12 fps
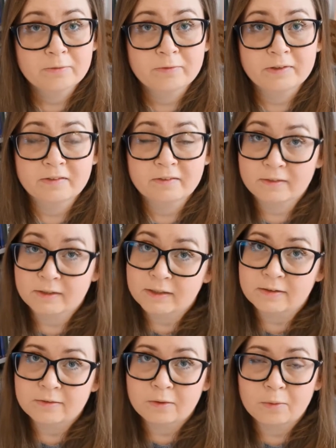with
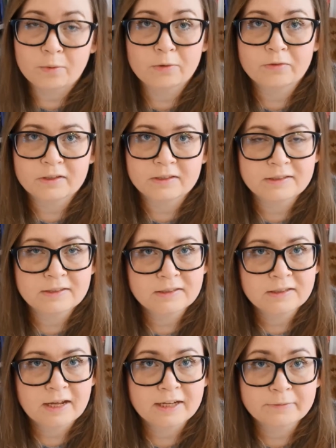all this
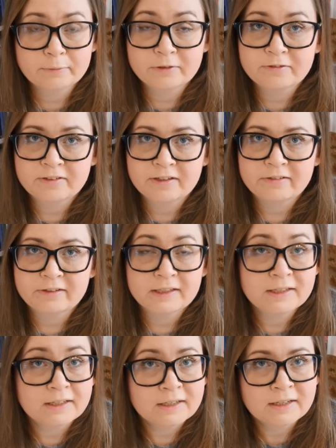
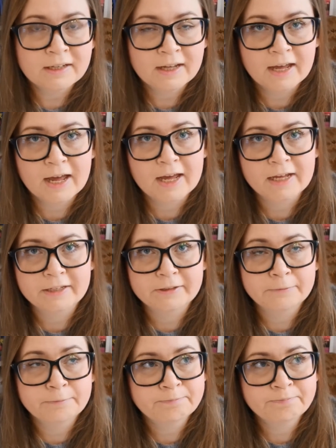atmospheric and